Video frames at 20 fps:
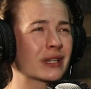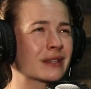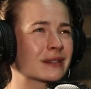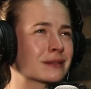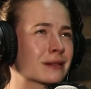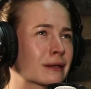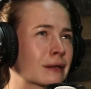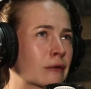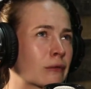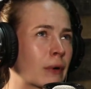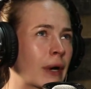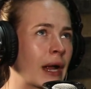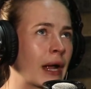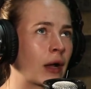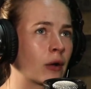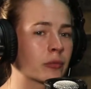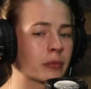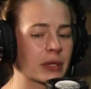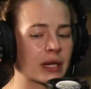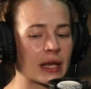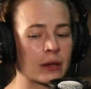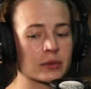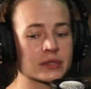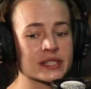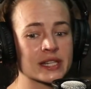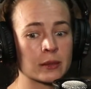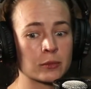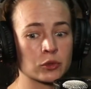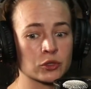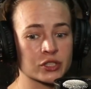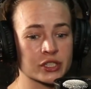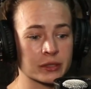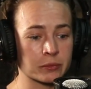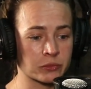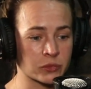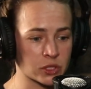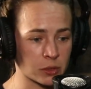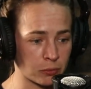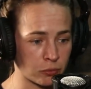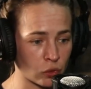guess not ground, but I was able
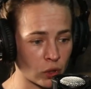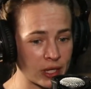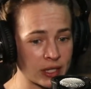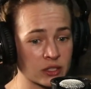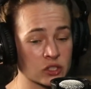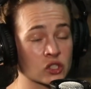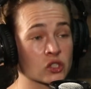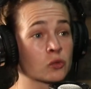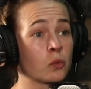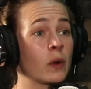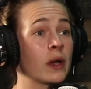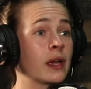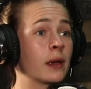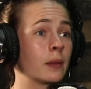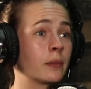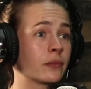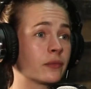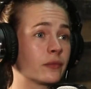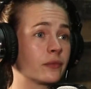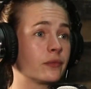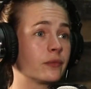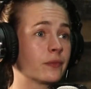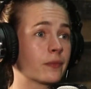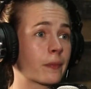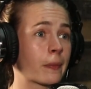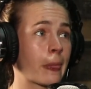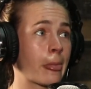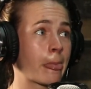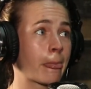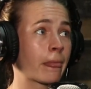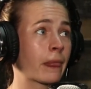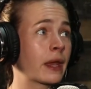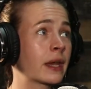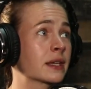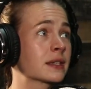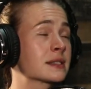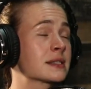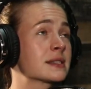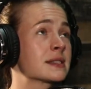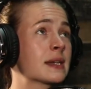to break swim
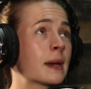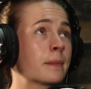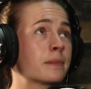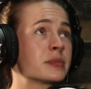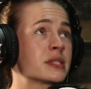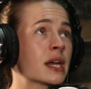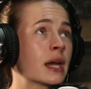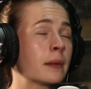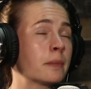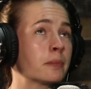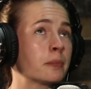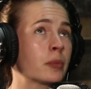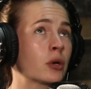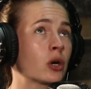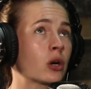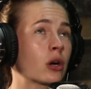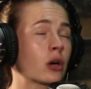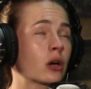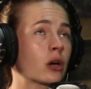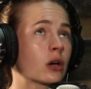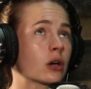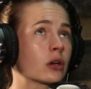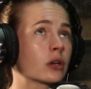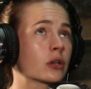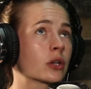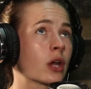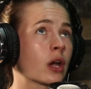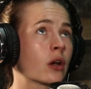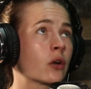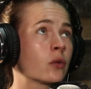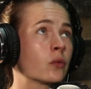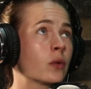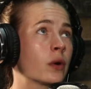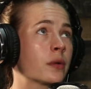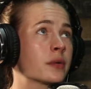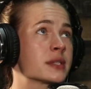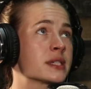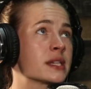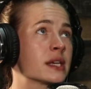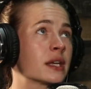like September, no,
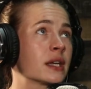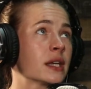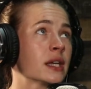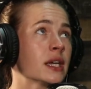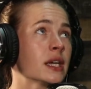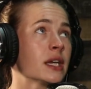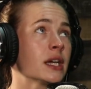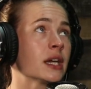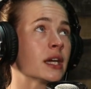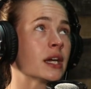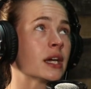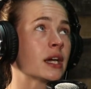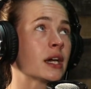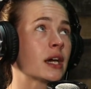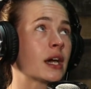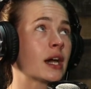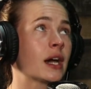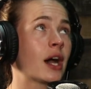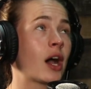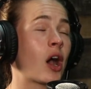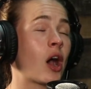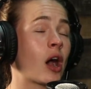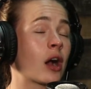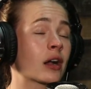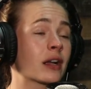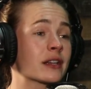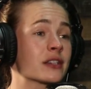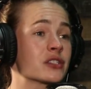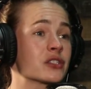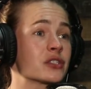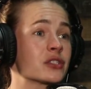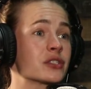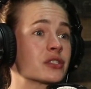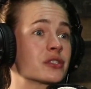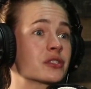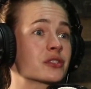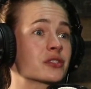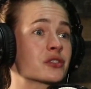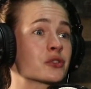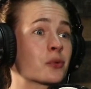what was it?
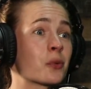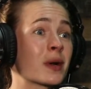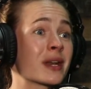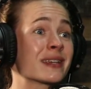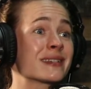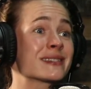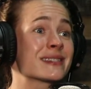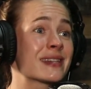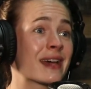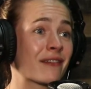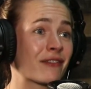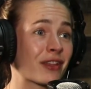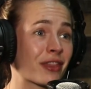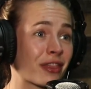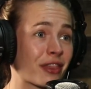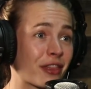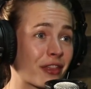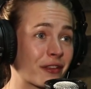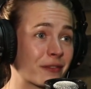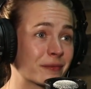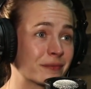August 27th.